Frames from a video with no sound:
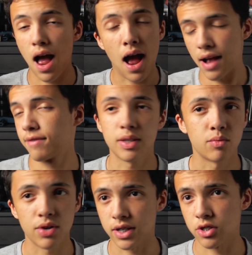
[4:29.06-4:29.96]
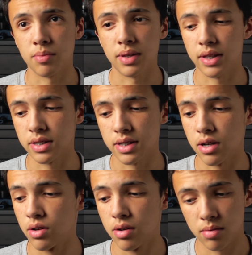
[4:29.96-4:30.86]
I have to keep track of so many things
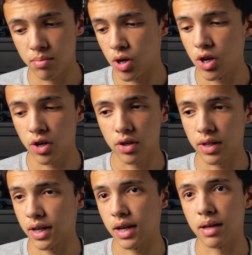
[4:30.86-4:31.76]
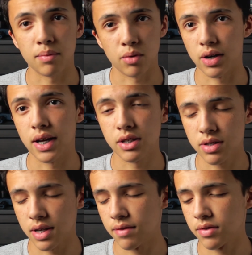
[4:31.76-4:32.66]
now. Monitor, or I used
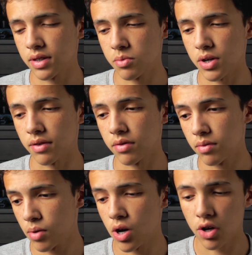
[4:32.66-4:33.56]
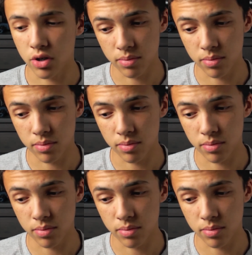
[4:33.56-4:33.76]
to have to keep track of monitor,